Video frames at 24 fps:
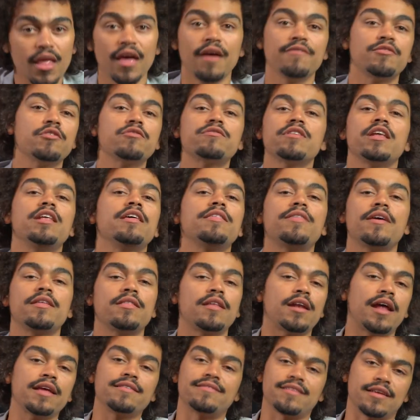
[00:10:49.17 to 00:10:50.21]
If there's anything
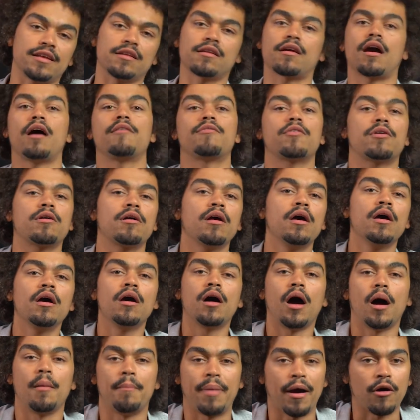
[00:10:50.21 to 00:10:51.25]
that I didn't cover
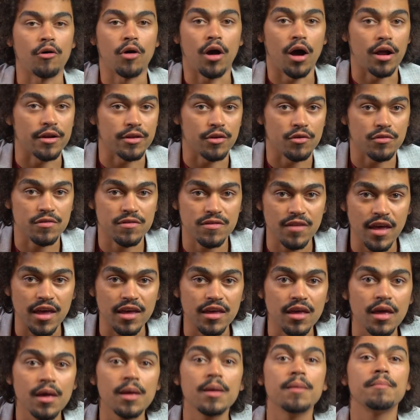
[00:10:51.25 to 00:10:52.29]
about audio
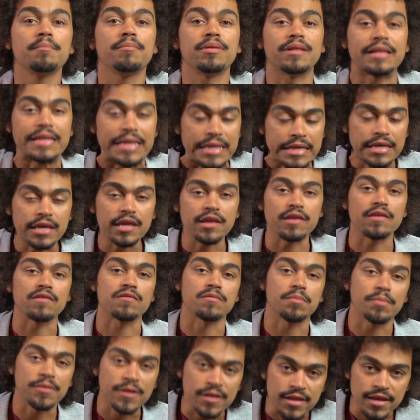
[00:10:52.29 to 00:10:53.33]
sync,
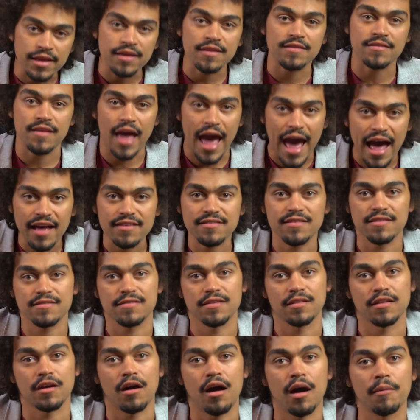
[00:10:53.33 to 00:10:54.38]
please ask
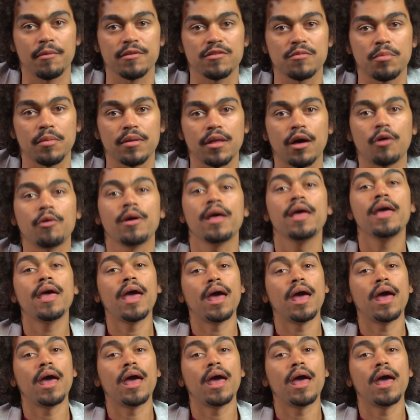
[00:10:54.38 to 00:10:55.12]
us in the comments below.